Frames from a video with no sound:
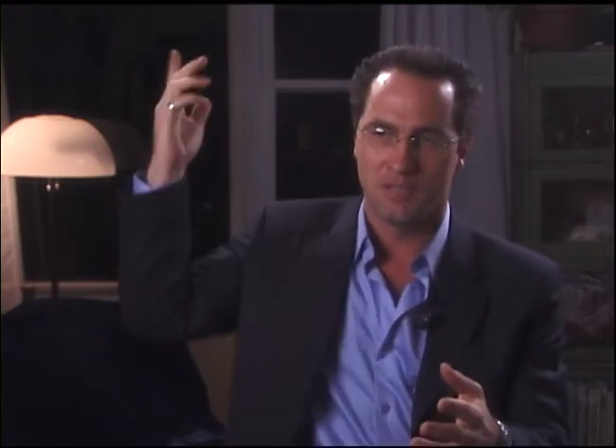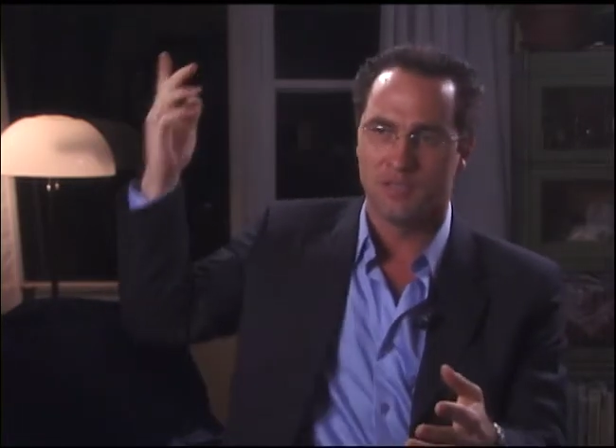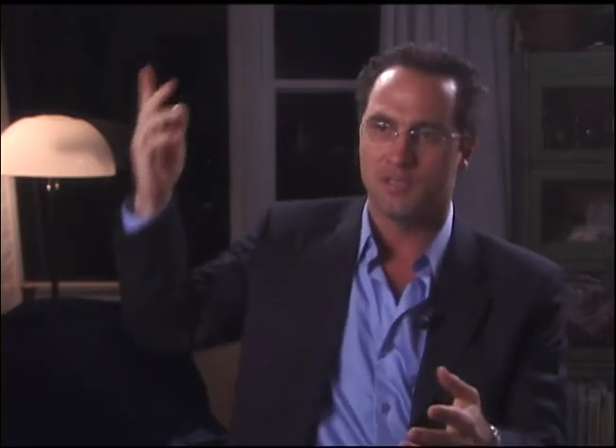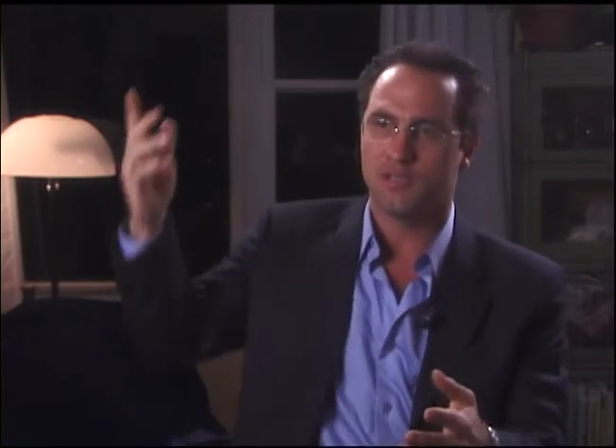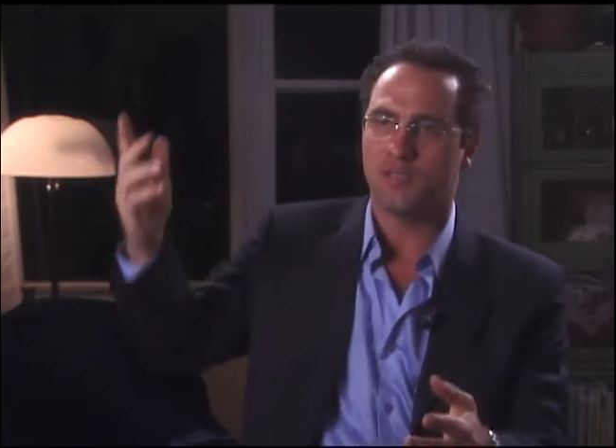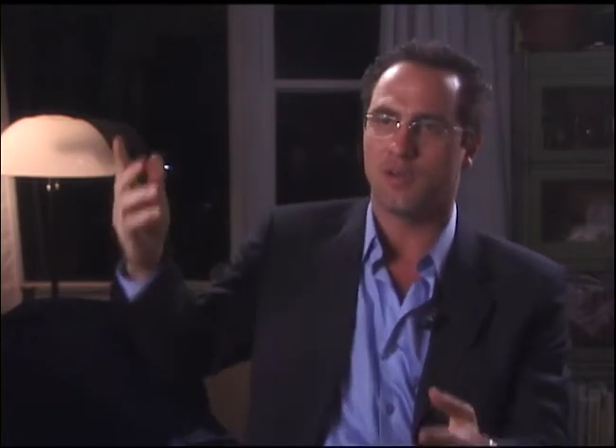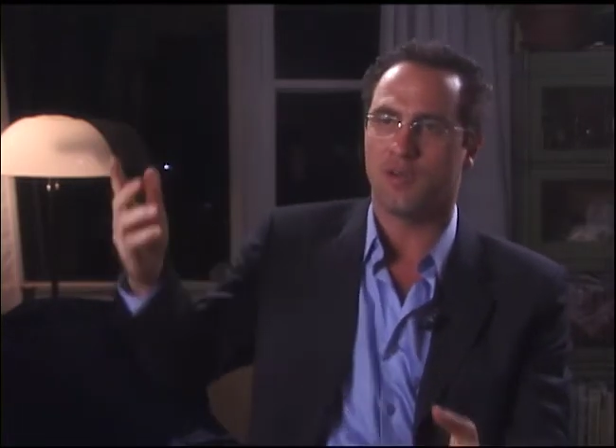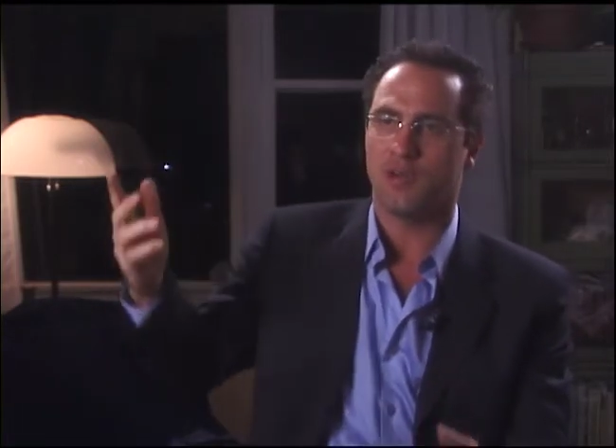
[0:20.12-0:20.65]

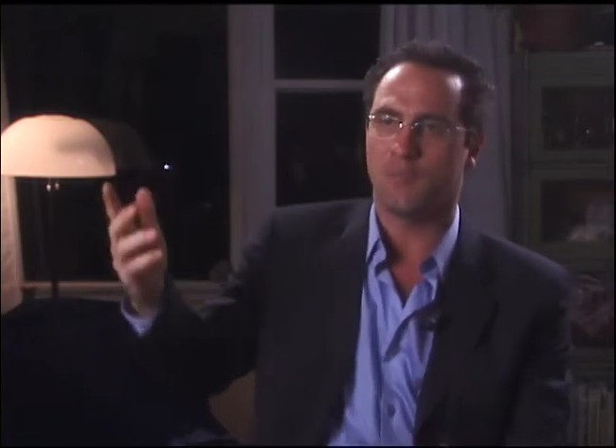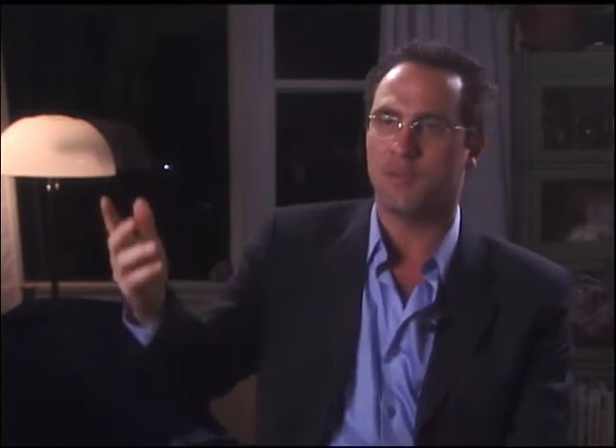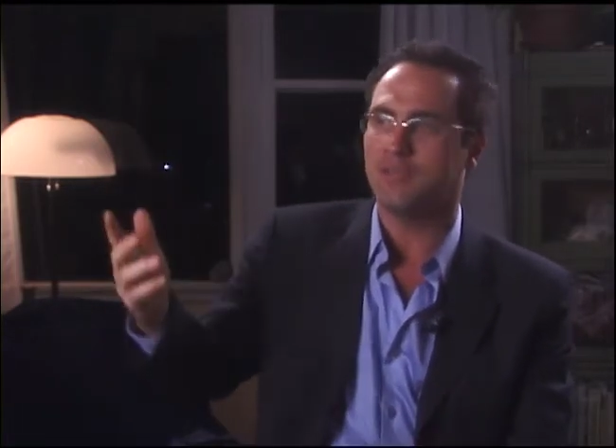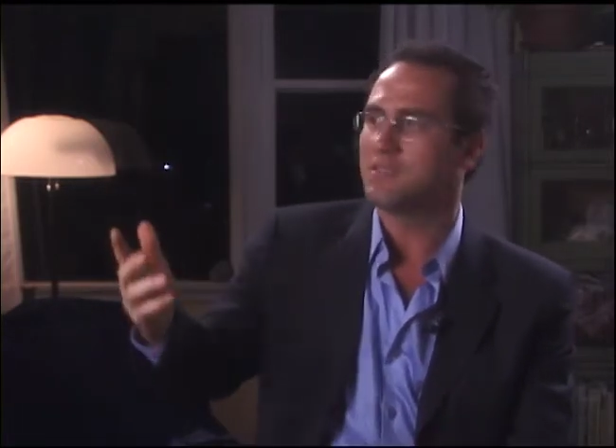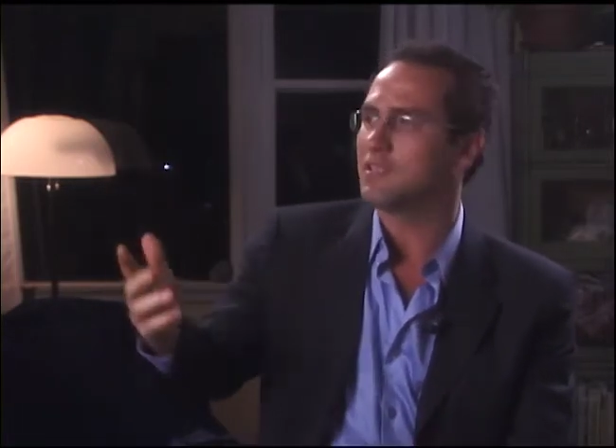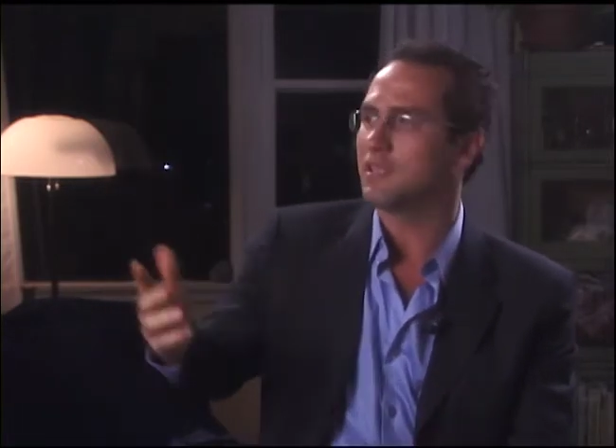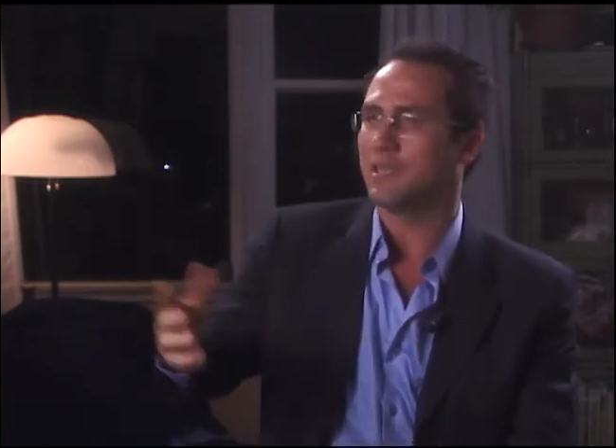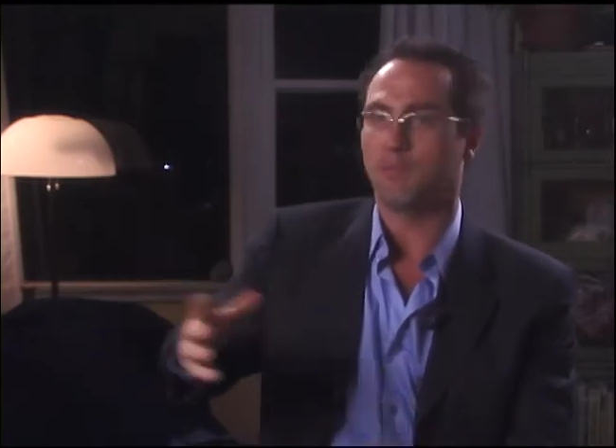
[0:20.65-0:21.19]
showed up
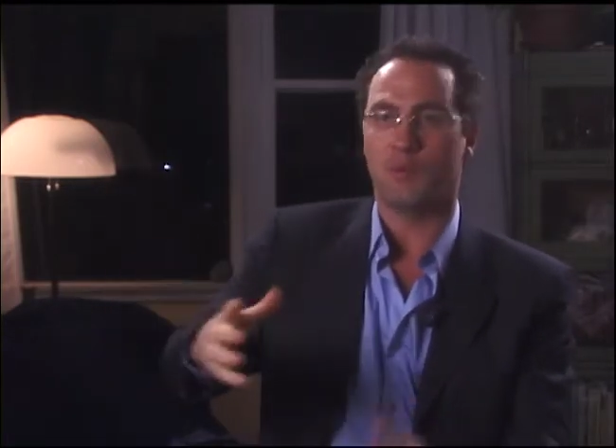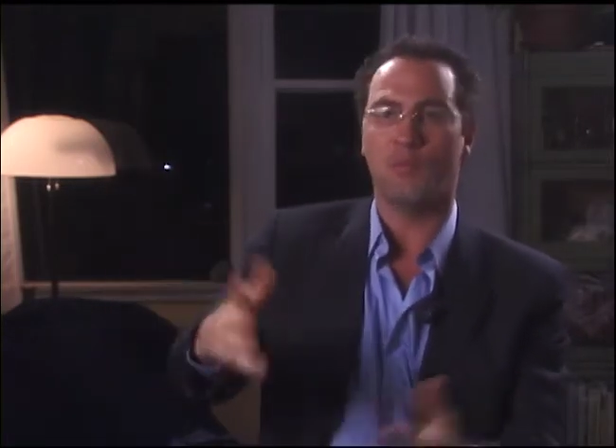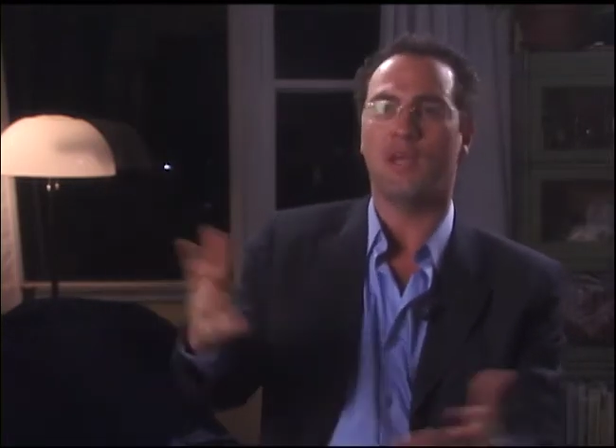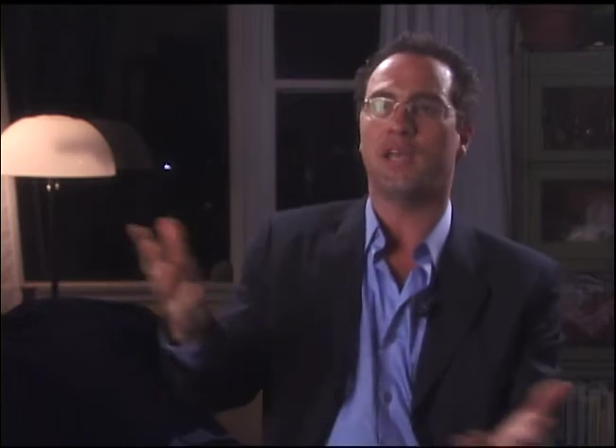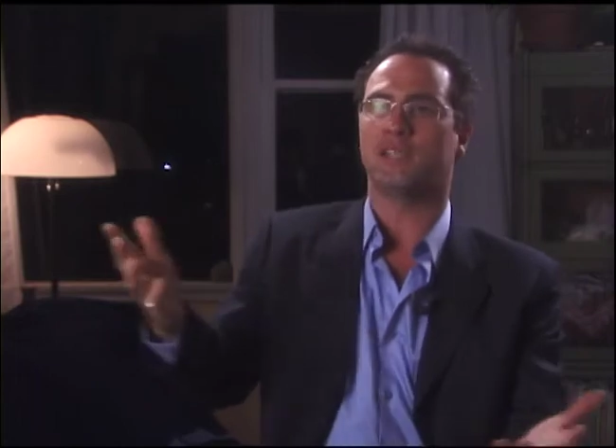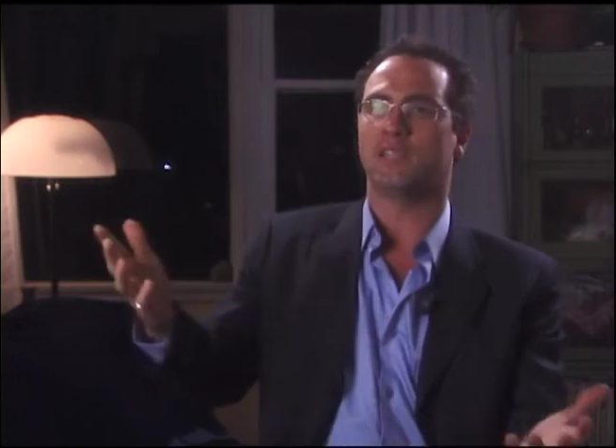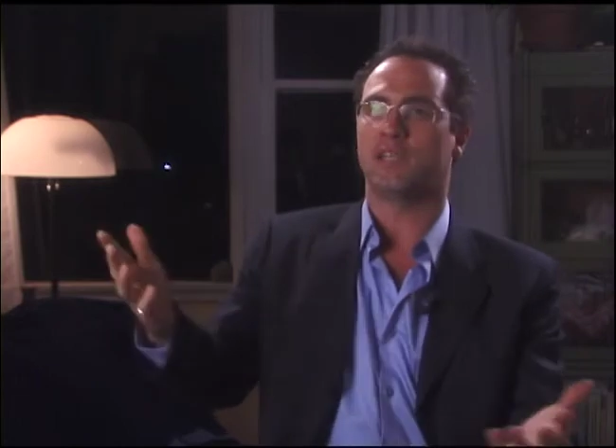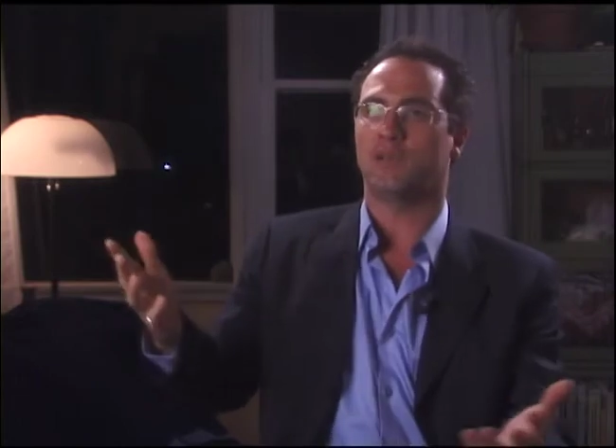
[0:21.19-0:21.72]
instantly. But we
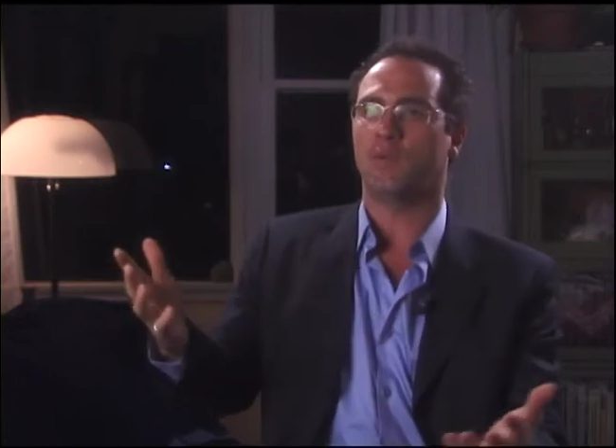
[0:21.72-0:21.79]
actually had